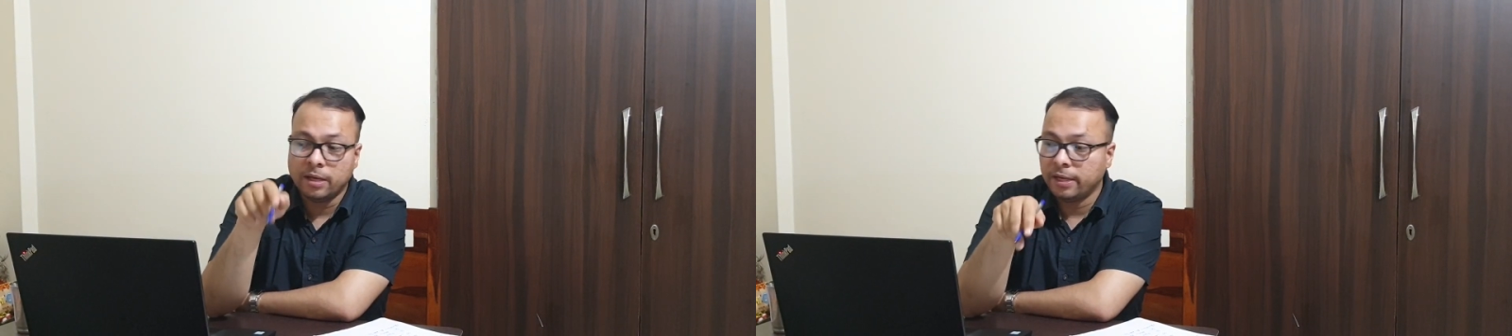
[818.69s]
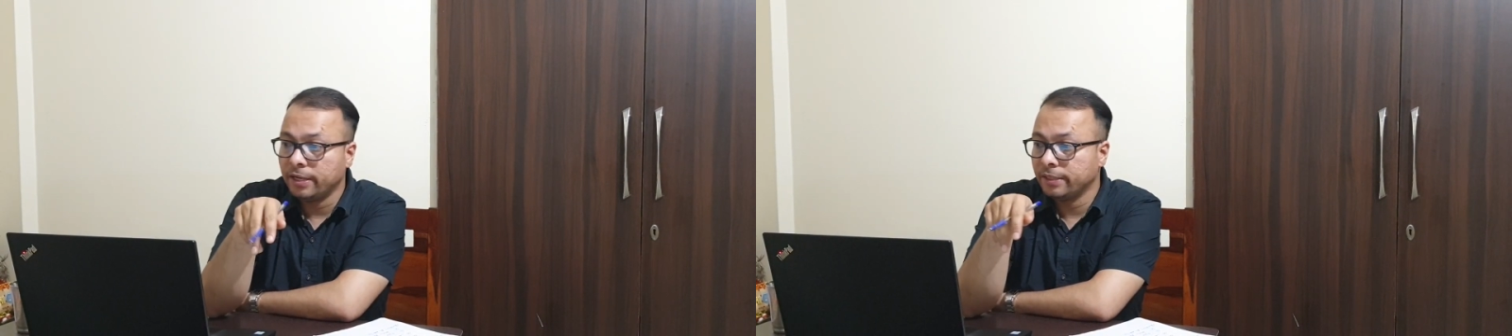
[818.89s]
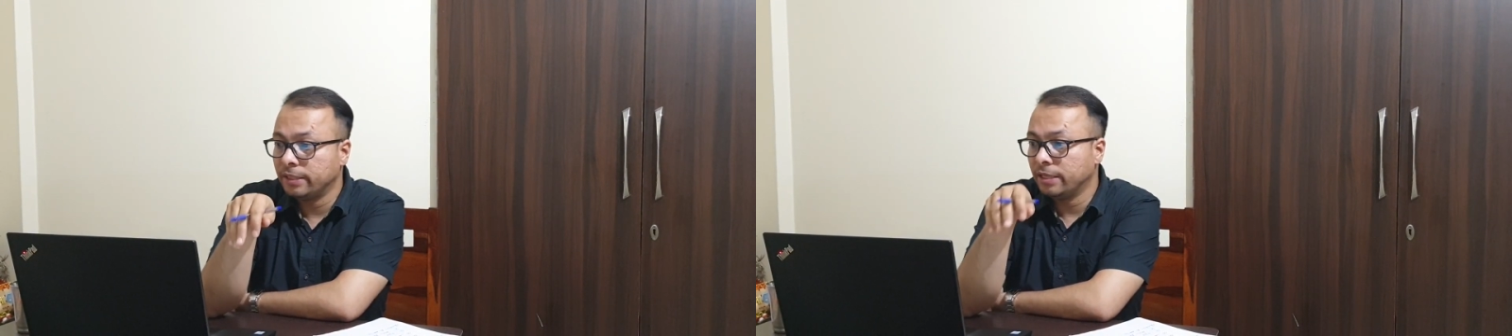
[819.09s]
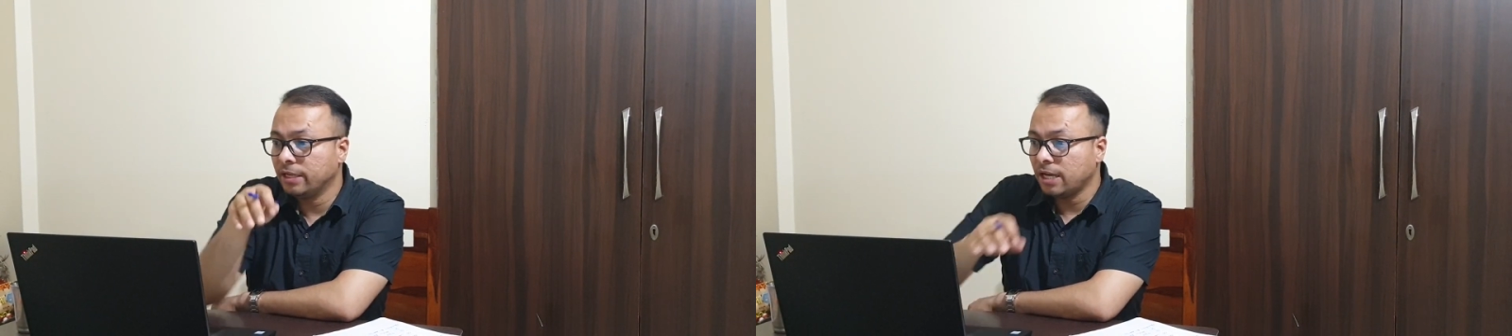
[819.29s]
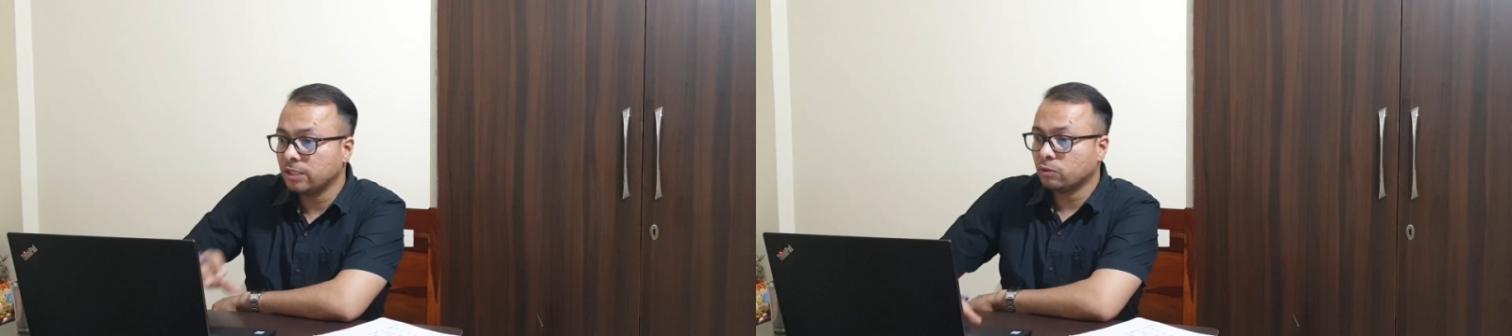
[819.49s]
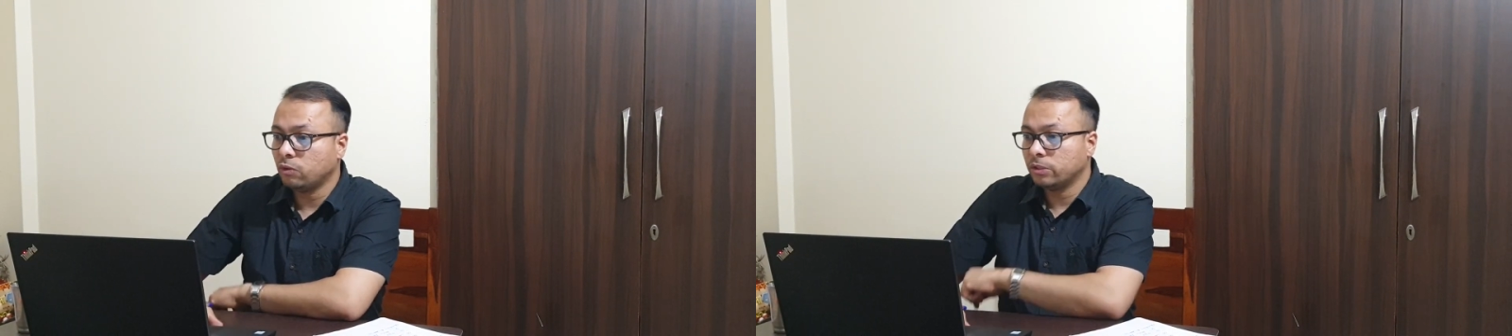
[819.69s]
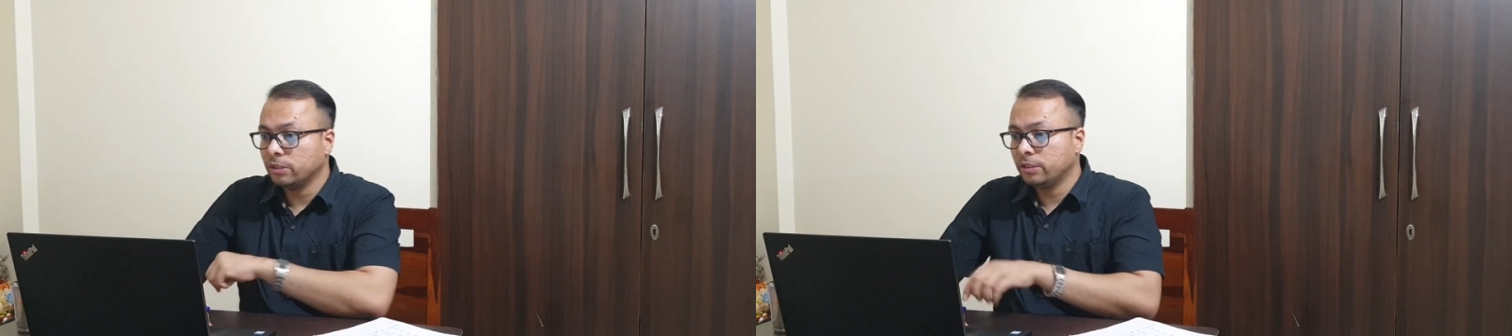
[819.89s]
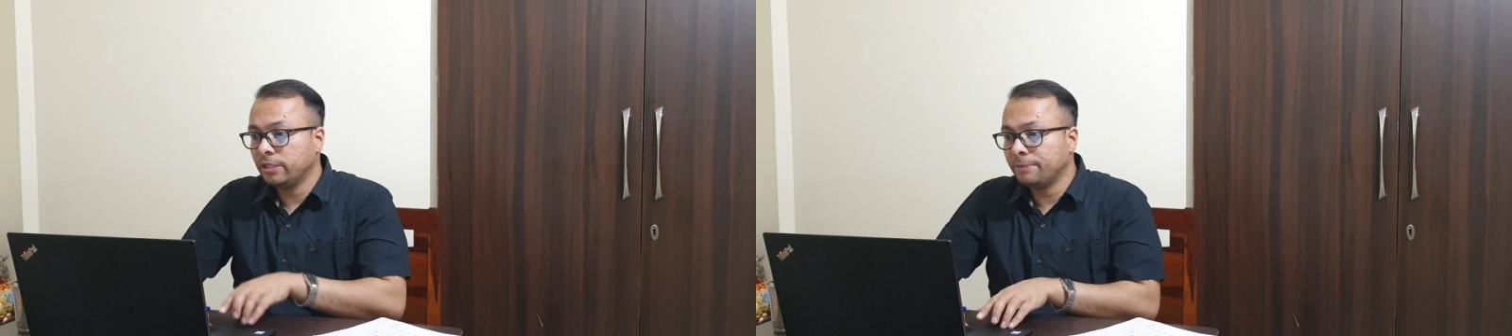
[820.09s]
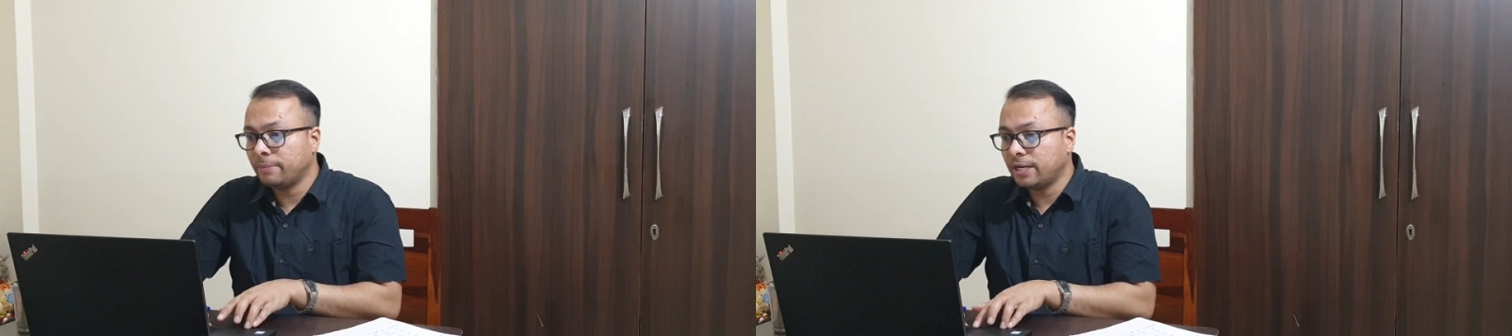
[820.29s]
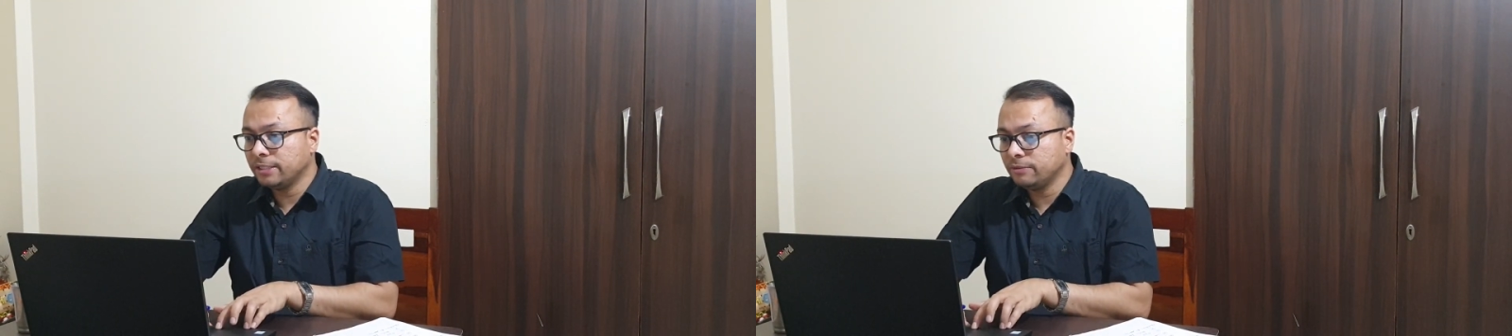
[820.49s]
and in last quarter their
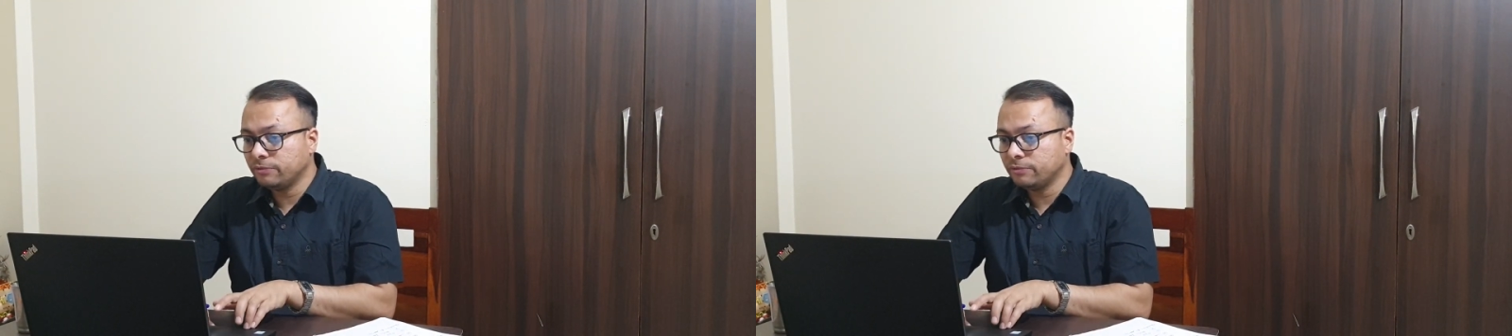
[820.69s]
margin